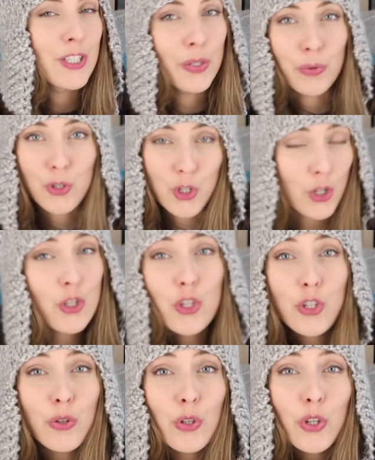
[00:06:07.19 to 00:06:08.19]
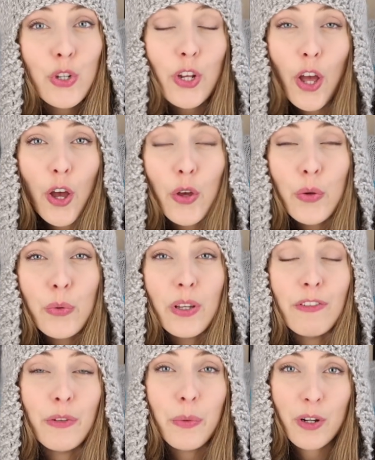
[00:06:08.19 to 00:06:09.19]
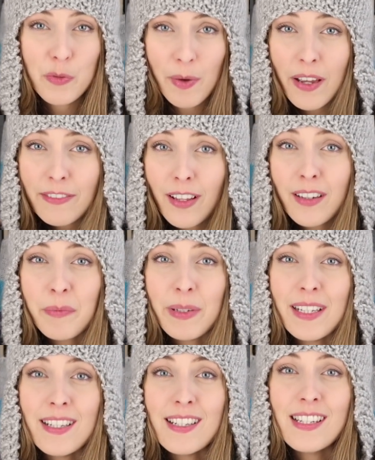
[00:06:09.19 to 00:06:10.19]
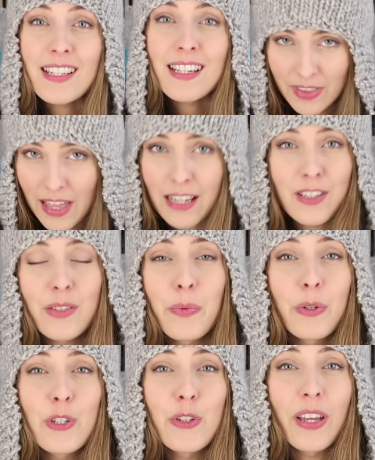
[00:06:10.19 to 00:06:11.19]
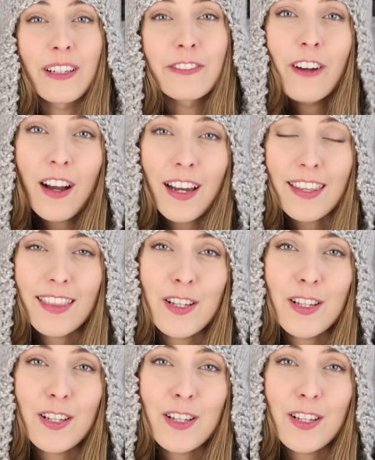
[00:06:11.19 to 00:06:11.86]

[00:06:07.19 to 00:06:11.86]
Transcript: So just so you know, if you watch my Vlogmas, that's what you can find.